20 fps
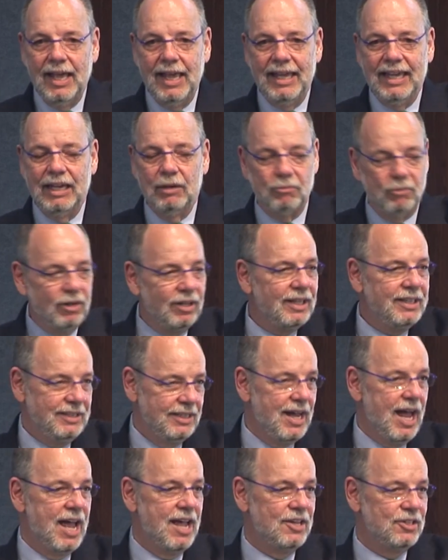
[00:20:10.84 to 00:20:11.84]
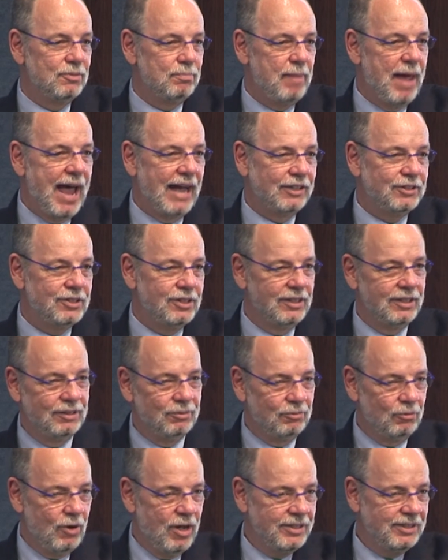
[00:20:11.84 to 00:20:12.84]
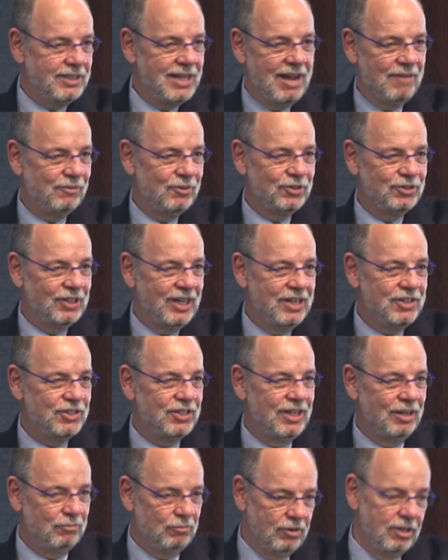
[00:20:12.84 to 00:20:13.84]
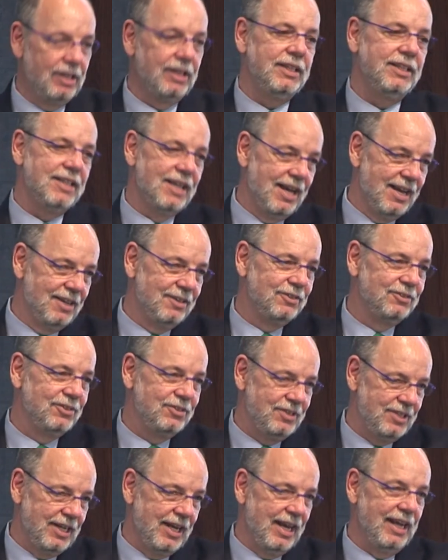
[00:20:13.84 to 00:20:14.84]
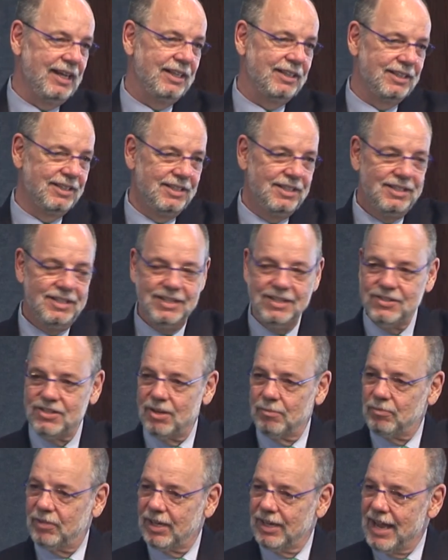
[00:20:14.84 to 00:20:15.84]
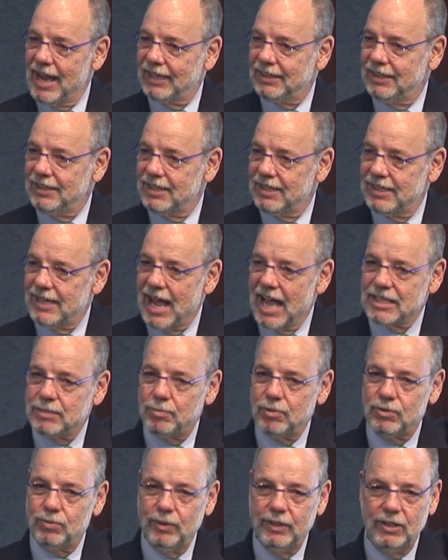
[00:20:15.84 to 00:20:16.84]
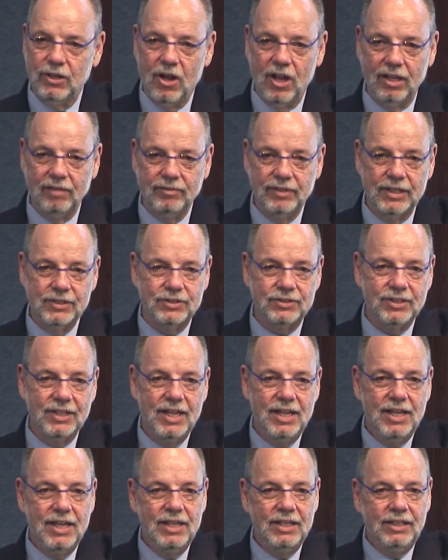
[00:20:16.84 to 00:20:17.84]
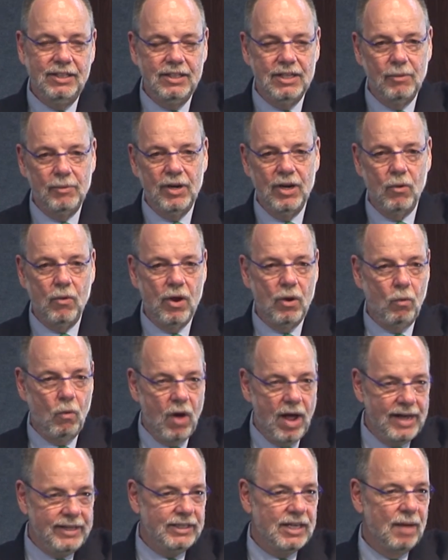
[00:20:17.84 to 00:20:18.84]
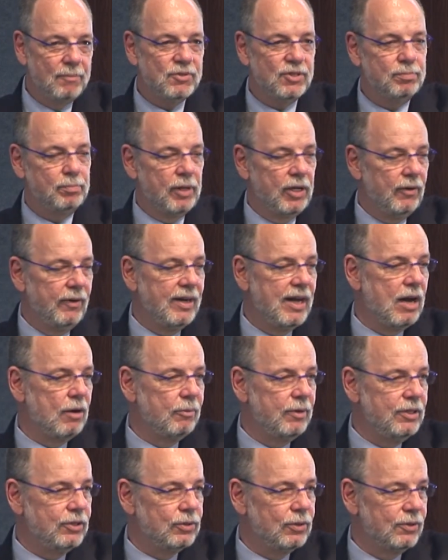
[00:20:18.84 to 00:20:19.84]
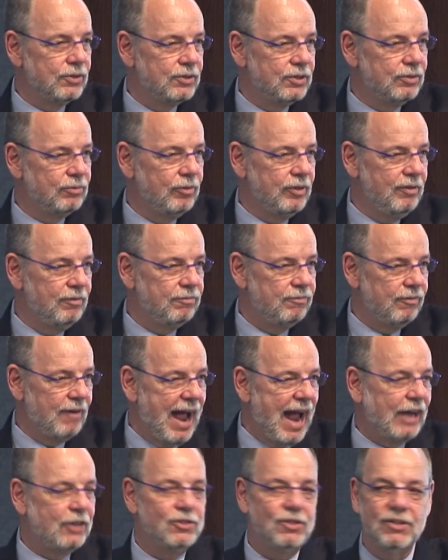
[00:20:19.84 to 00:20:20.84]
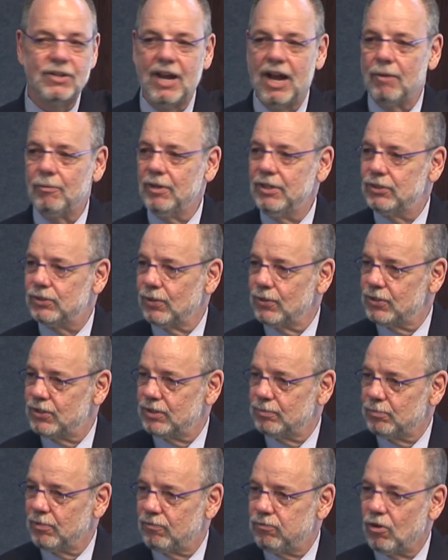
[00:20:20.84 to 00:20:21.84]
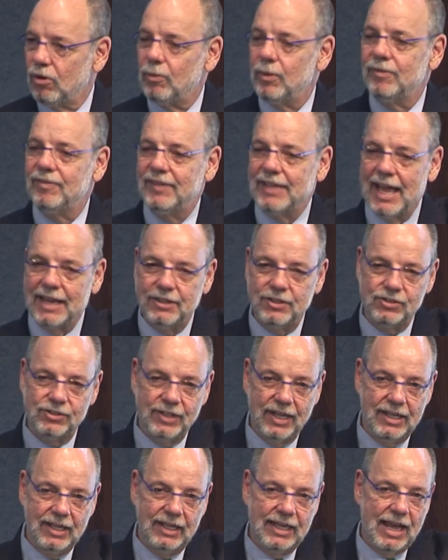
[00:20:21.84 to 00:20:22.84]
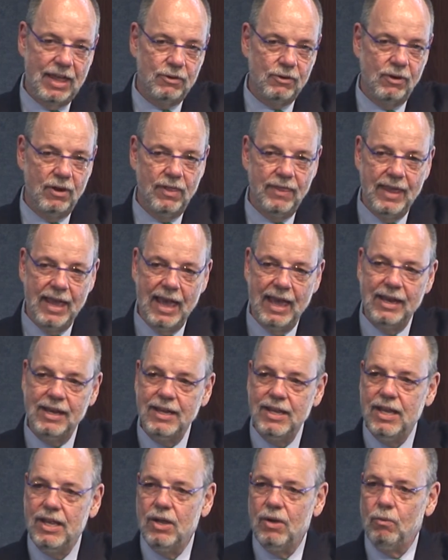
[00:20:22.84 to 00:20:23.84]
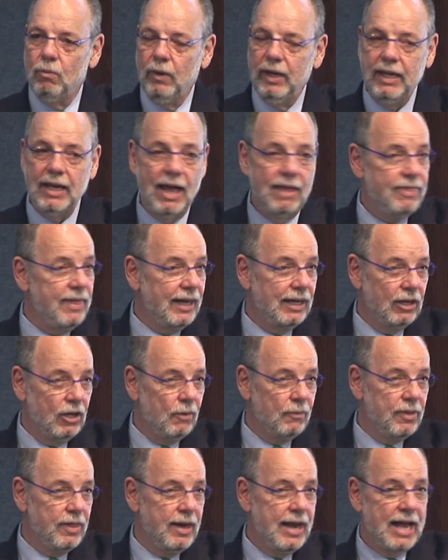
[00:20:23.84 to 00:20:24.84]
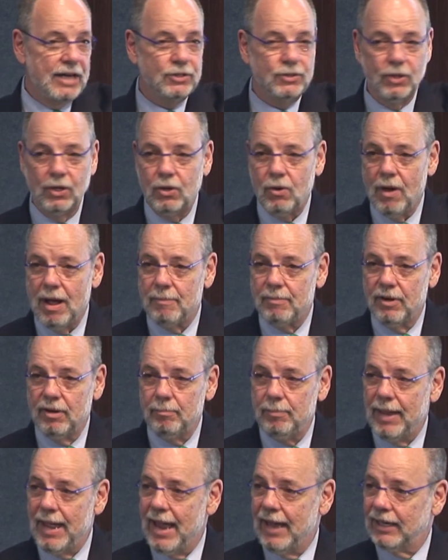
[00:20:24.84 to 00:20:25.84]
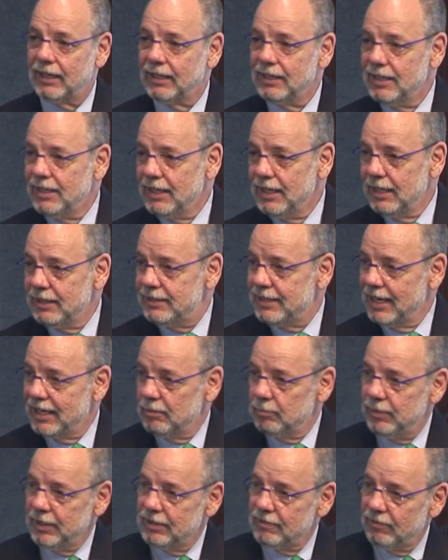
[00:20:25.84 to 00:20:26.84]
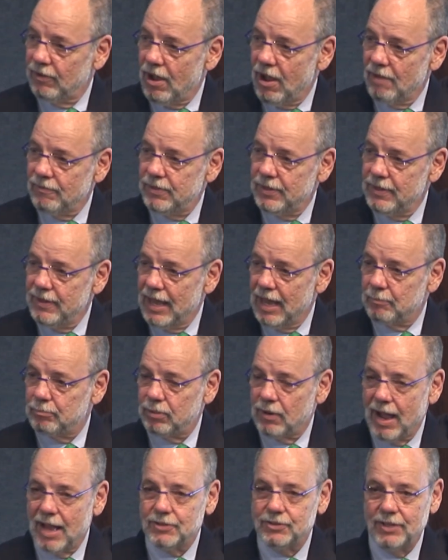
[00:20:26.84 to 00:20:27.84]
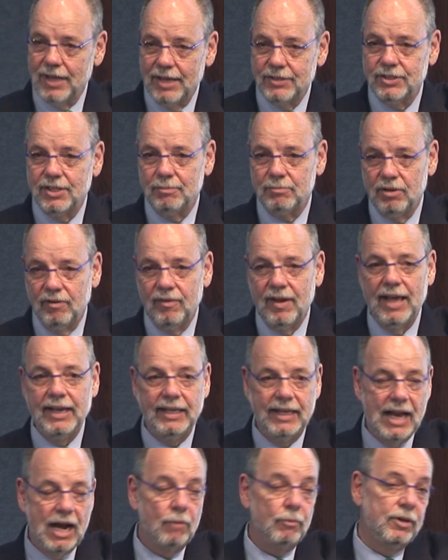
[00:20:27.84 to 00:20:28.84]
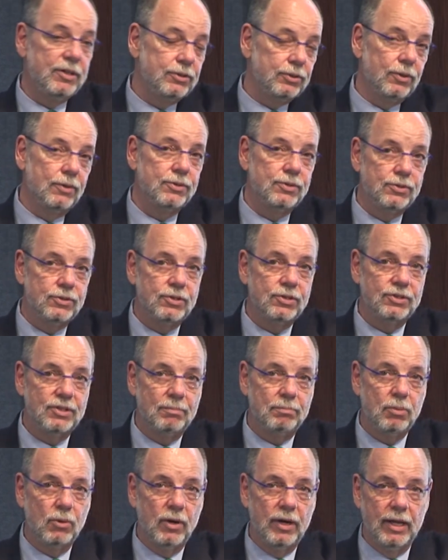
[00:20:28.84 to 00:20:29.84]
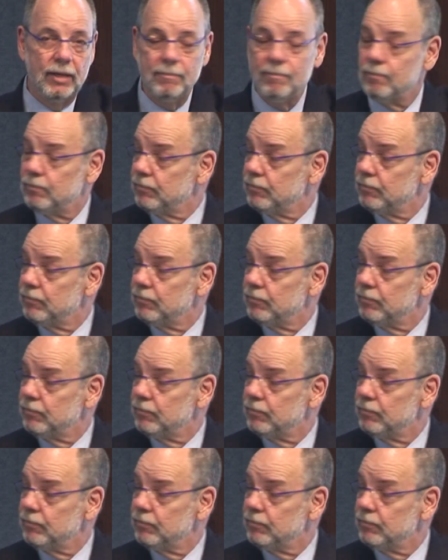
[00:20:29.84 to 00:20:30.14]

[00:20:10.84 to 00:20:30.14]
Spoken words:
It really does, back to one conversation, it really does take some connecting the dots between all of us. You know, we don't want to wind up splintering our resources. We've fractured our resources before. We've got to stay together on that. We, I think, along with the National Cooperative Bank, intend to be involved in that process and providing our resources to support it.